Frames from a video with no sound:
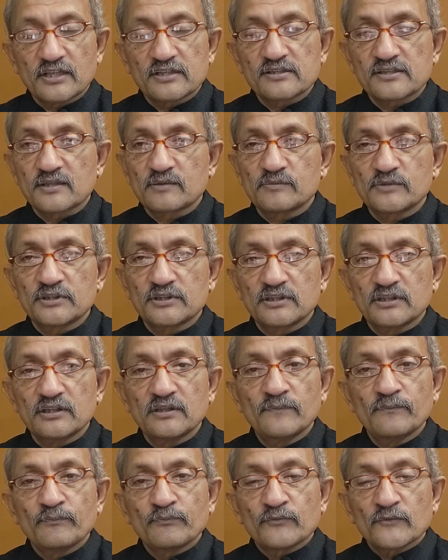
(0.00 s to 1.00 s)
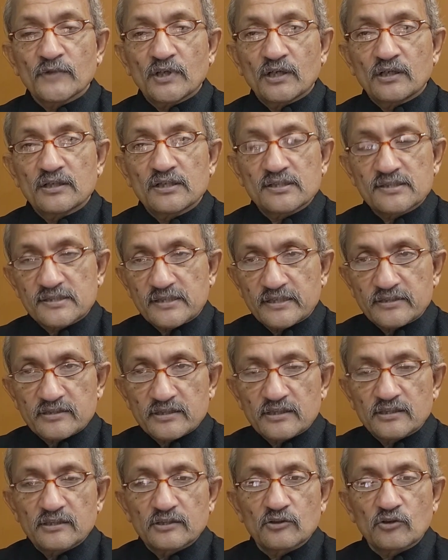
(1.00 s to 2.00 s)
and some in the
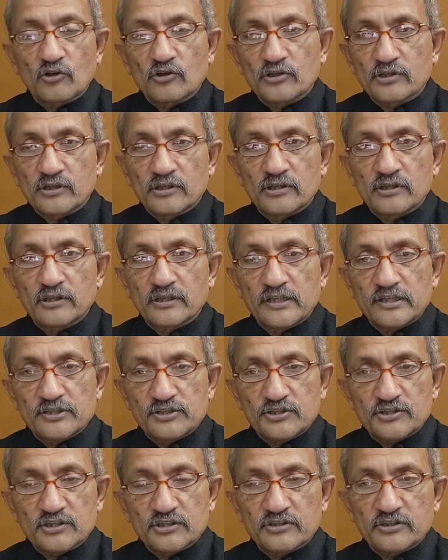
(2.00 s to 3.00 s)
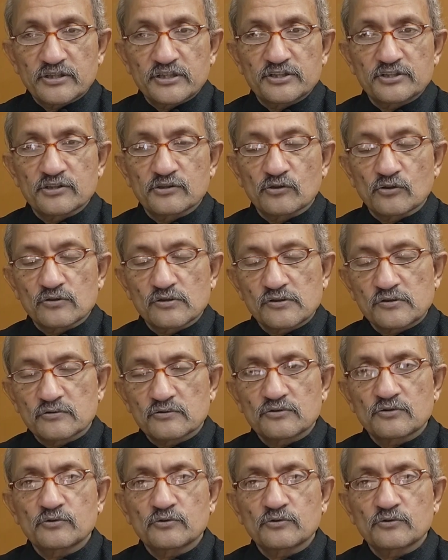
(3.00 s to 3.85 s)
Central or Eastern region also.